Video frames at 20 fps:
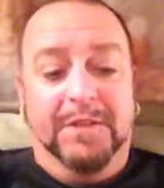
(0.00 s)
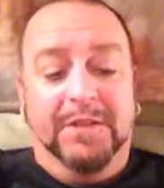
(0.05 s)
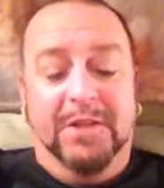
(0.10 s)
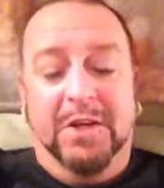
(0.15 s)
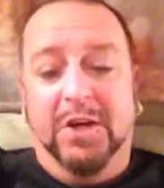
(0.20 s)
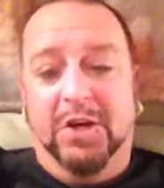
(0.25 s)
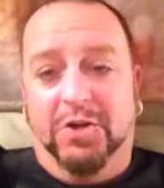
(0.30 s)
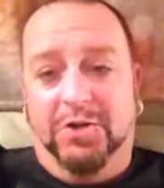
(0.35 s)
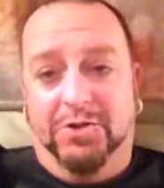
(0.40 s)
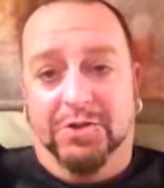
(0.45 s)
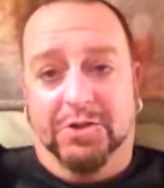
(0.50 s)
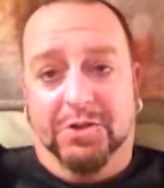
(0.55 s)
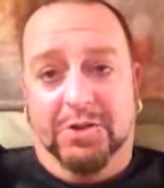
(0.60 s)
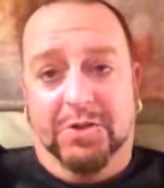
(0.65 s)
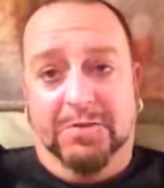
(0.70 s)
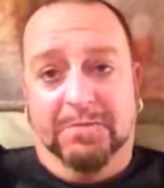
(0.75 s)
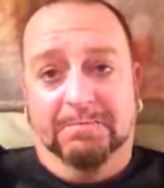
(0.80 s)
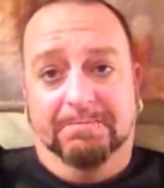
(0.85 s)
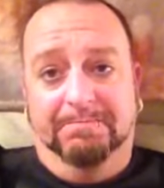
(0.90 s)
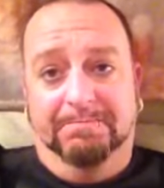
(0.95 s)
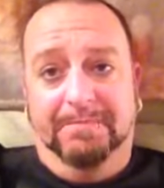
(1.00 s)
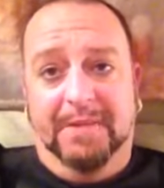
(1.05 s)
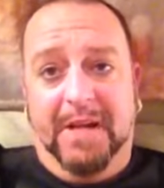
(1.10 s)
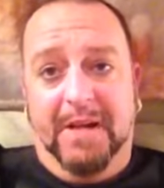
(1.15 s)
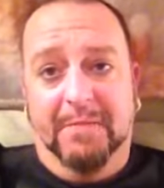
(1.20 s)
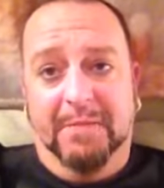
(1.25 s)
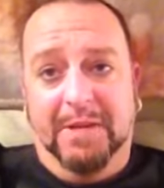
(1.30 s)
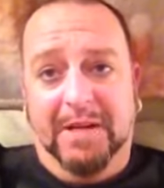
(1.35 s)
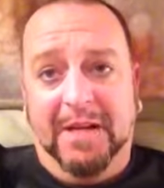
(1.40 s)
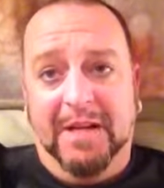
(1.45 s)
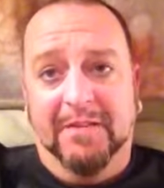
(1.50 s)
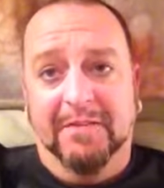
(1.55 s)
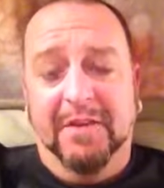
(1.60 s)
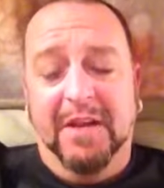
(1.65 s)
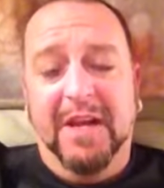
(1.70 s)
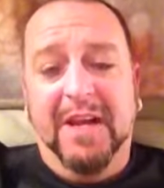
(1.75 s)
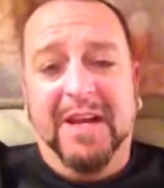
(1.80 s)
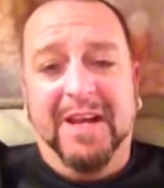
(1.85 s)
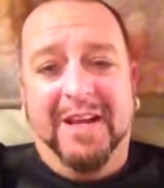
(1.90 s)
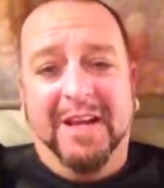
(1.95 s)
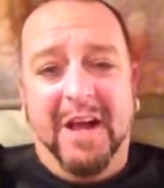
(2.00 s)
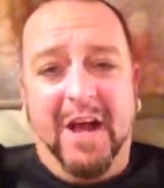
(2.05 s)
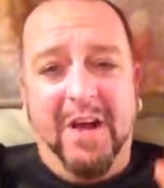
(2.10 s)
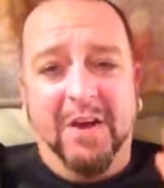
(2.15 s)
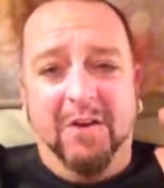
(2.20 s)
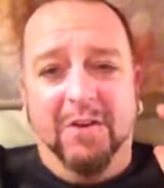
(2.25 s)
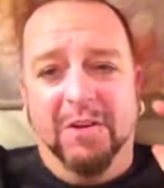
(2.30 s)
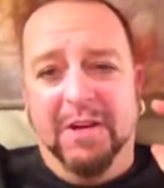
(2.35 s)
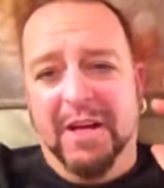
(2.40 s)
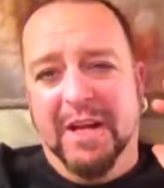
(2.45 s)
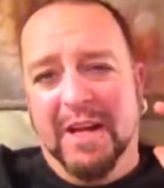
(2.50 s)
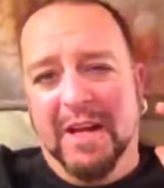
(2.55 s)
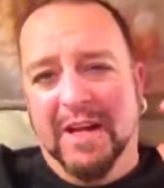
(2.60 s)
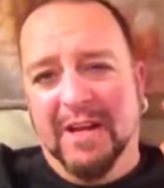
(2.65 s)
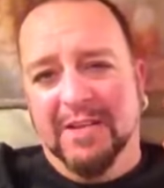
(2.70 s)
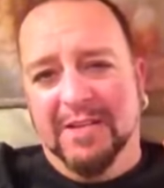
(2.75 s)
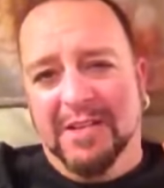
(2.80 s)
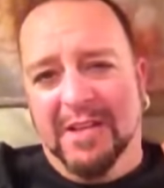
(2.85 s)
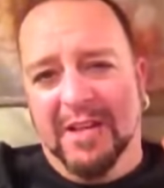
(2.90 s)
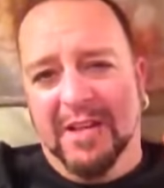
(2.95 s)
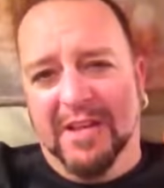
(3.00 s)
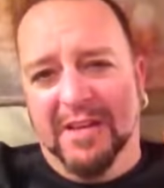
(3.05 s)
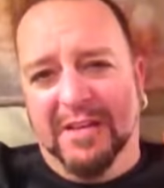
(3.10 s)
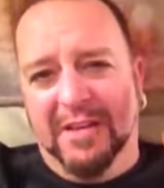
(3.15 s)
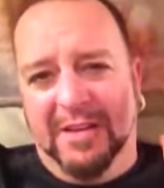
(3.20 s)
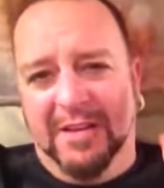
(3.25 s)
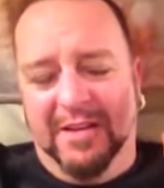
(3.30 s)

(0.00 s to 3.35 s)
culture, I believe. Not only is it